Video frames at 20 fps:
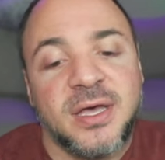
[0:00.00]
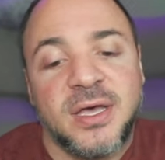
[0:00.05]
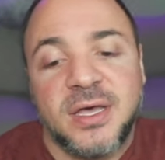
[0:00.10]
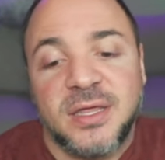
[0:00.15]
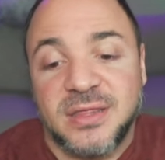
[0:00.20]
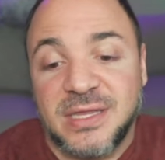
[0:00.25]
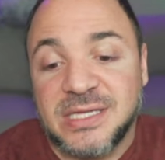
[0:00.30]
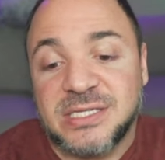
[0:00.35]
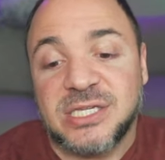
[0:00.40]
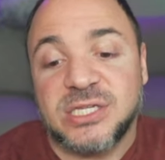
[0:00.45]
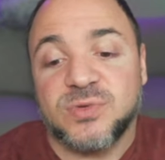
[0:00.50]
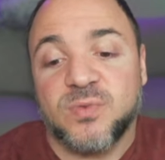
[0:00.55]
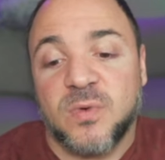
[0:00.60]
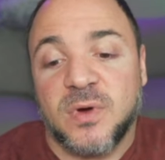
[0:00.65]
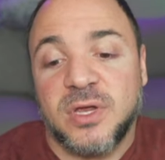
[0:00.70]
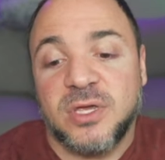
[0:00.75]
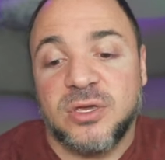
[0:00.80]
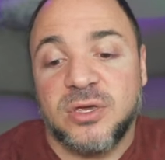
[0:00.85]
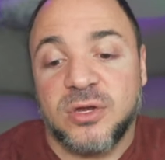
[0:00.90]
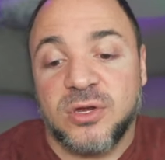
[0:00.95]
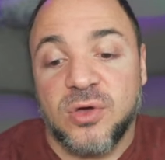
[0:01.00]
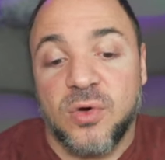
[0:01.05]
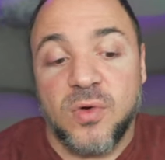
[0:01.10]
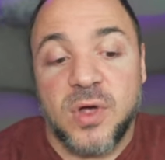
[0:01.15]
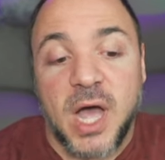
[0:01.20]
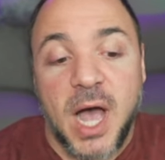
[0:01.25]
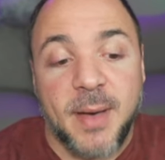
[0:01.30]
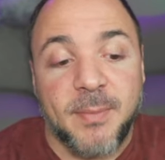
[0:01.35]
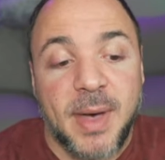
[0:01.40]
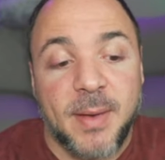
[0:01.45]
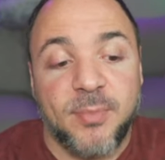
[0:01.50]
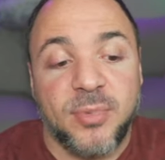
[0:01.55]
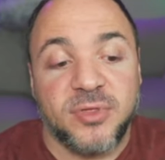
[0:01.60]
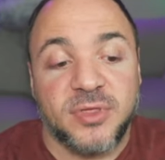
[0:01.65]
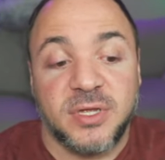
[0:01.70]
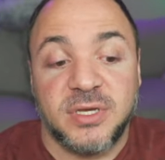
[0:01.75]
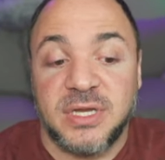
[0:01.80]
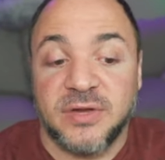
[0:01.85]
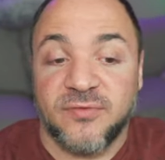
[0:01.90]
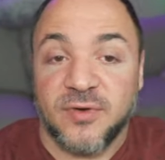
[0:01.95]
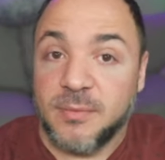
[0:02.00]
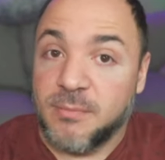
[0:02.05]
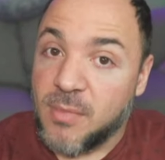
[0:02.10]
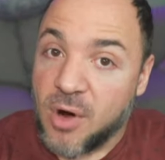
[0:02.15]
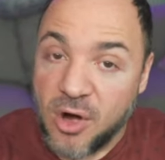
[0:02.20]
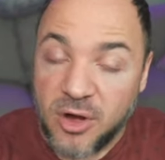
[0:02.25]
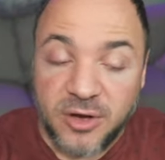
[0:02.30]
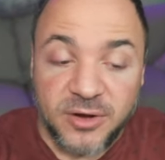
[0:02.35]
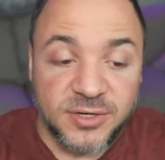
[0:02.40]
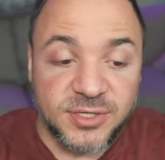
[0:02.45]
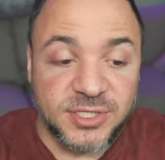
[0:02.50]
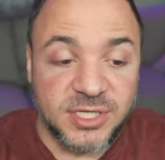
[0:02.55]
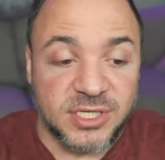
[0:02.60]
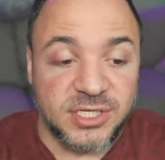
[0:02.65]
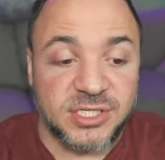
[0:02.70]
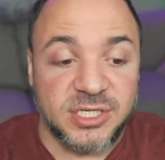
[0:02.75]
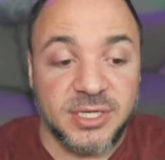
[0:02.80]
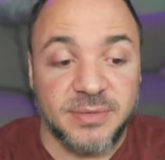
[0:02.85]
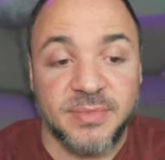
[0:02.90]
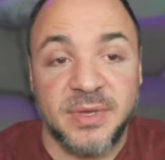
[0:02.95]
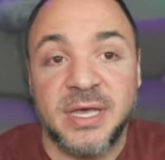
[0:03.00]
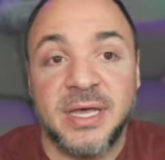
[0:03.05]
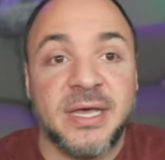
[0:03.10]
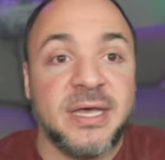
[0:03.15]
this is where you could go come up with a different marker system.